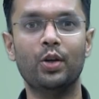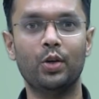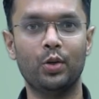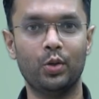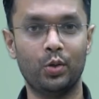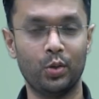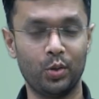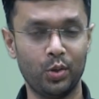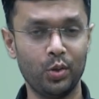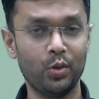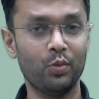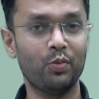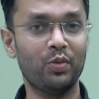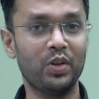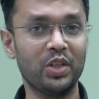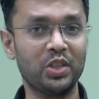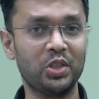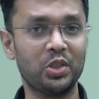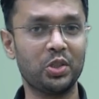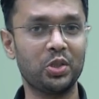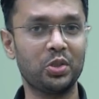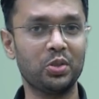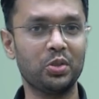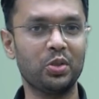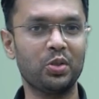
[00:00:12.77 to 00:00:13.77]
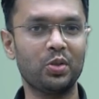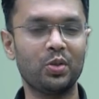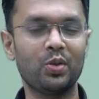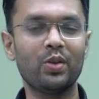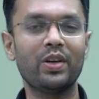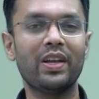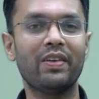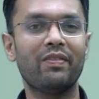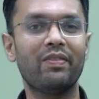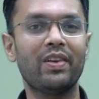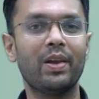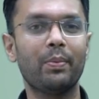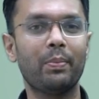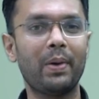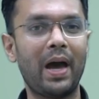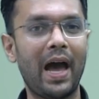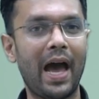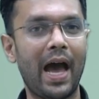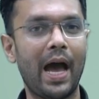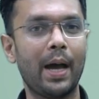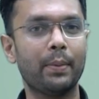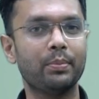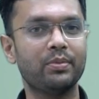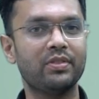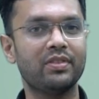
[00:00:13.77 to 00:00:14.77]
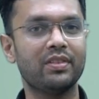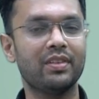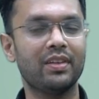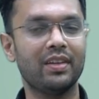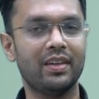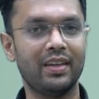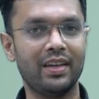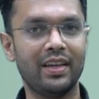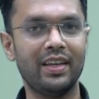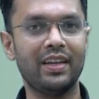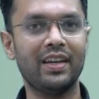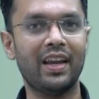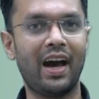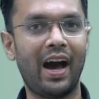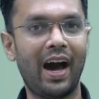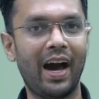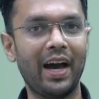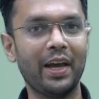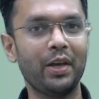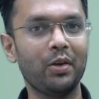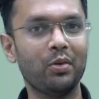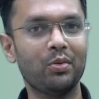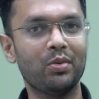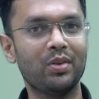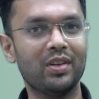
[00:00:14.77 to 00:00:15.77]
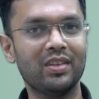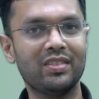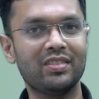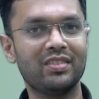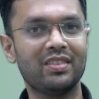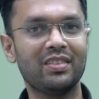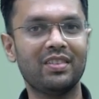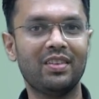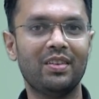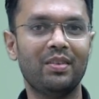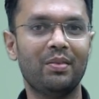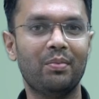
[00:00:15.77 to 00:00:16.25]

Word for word: Do you wish to develop apps in iOS